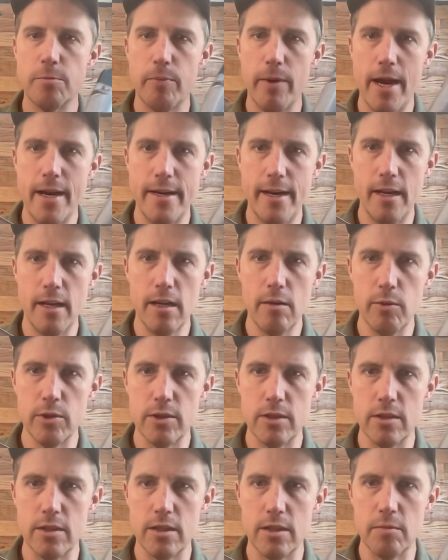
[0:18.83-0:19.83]
brad nailer, which
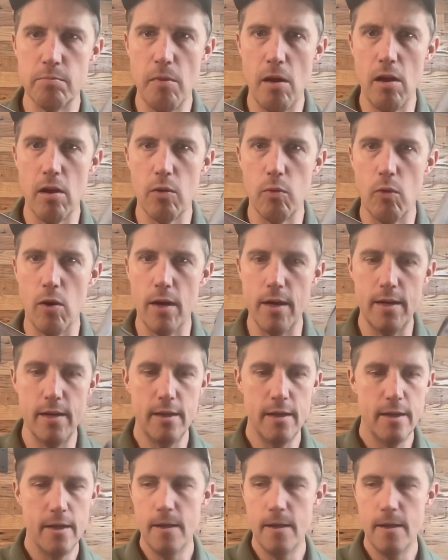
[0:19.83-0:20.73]
is the smaller one,